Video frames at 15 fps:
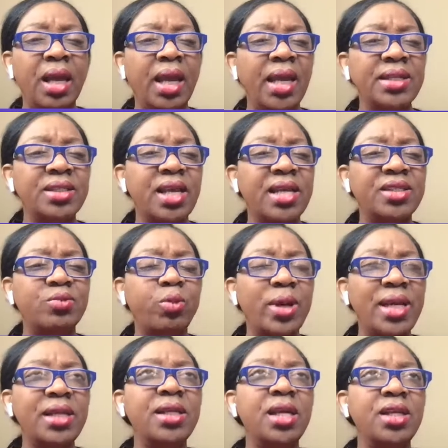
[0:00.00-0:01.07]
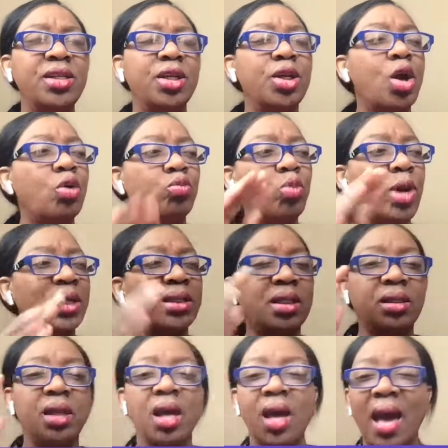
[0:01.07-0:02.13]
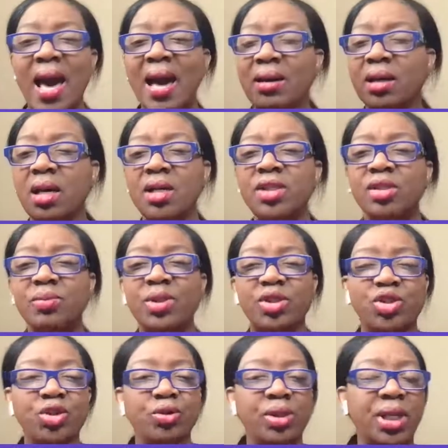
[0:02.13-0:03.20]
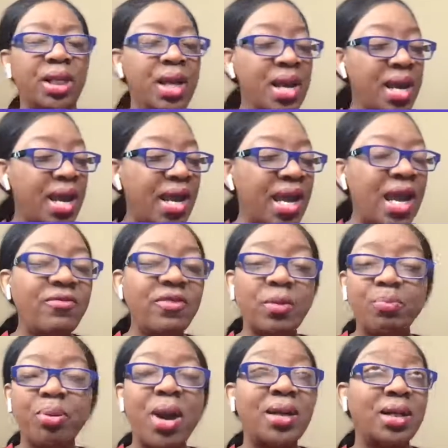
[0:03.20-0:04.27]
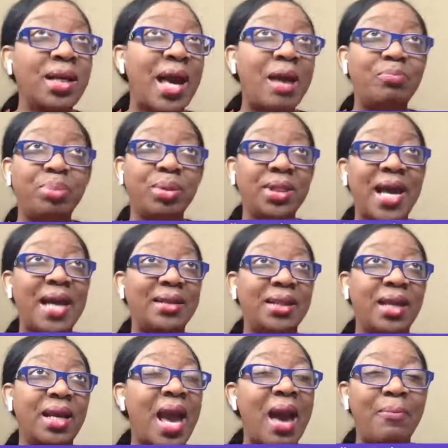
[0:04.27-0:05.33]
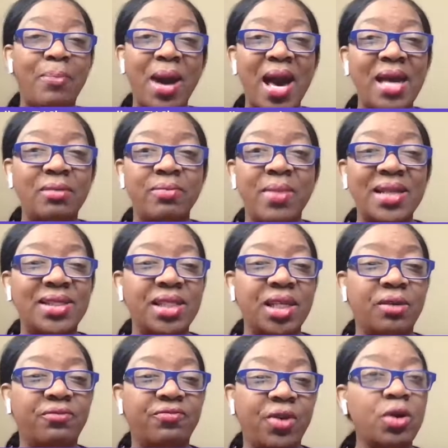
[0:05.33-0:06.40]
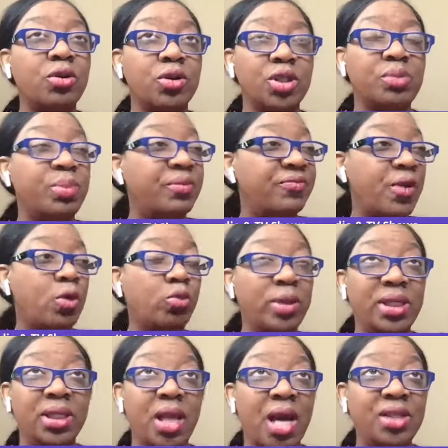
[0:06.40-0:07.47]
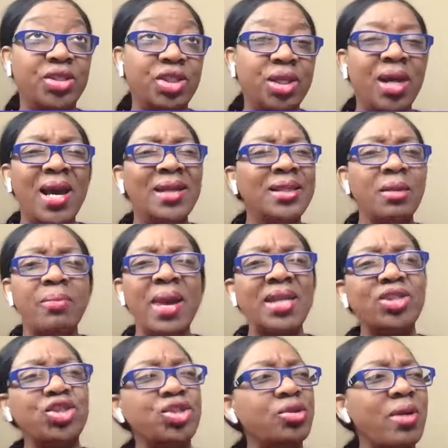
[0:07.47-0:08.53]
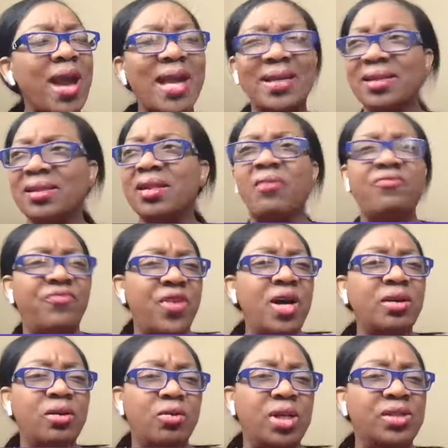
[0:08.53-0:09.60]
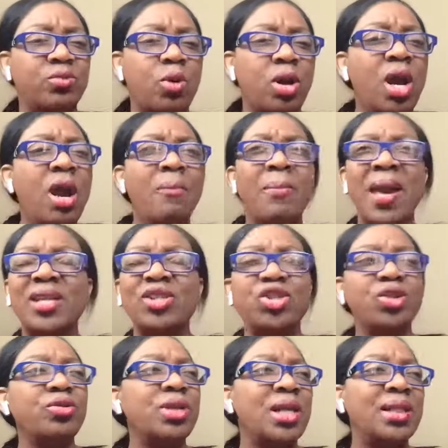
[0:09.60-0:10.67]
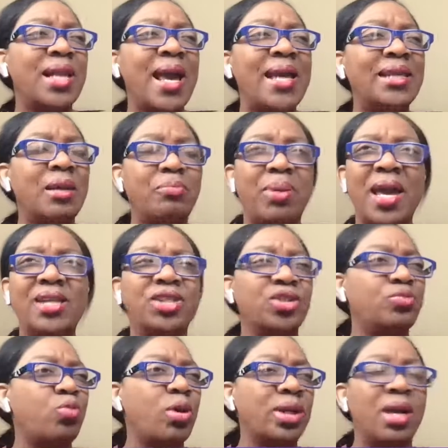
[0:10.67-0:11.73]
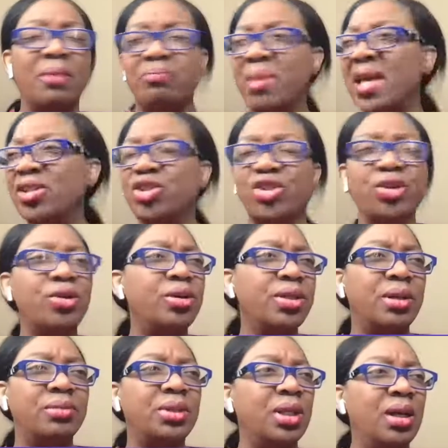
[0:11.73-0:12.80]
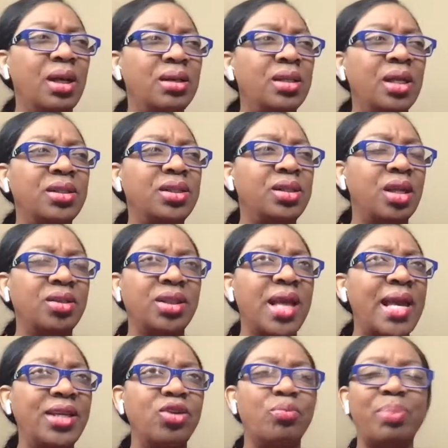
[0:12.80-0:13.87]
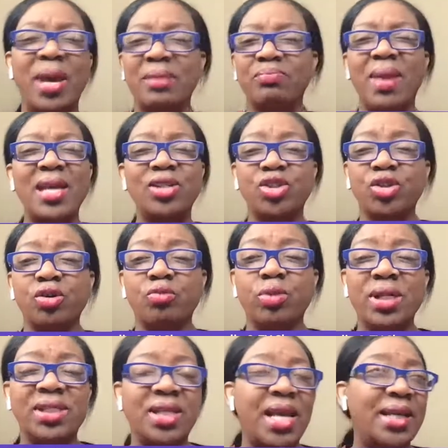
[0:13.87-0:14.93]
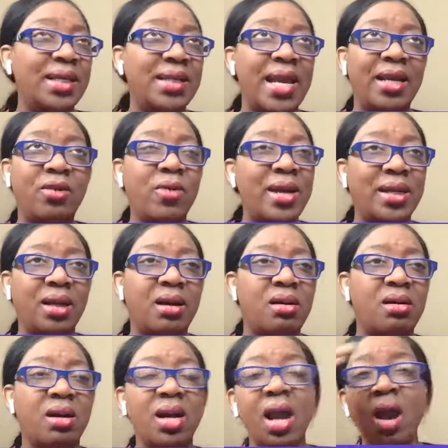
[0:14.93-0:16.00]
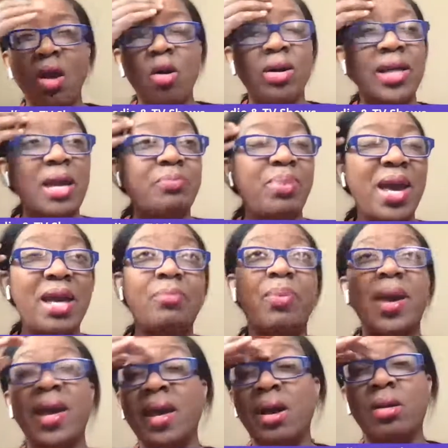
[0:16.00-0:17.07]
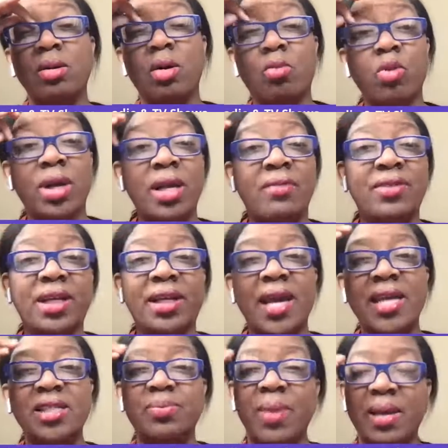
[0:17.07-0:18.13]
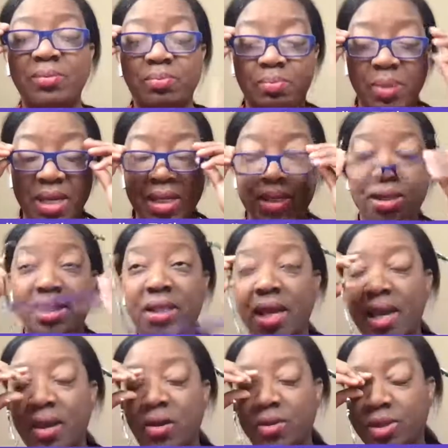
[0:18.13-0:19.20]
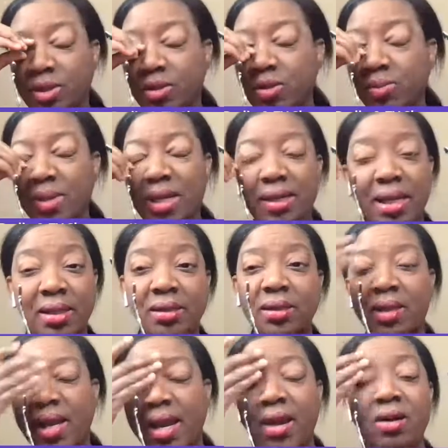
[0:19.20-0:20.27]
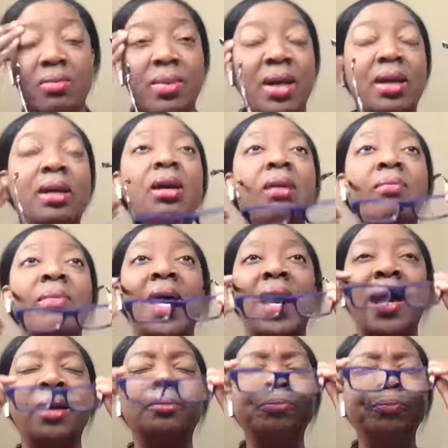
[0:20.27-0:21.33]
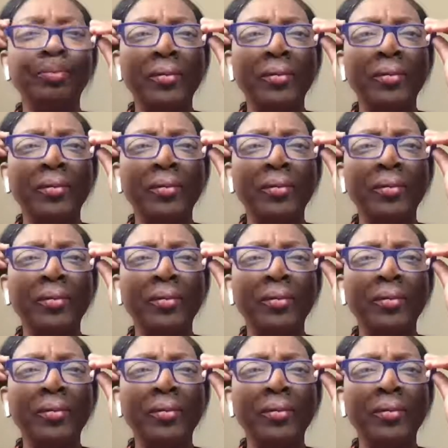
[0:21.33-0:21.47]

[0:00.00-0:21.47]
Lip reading: is we need to know what our customer's journey. Every product I put out there, I buy it myself first before we launch it to make sure the funnel is working. Make sure the landing page is working. Make sure the thank you page. Make sure we're taking their credit card or their PayPal or whatever the case may be. Zelle, excuse me, I got a little hair in my eye.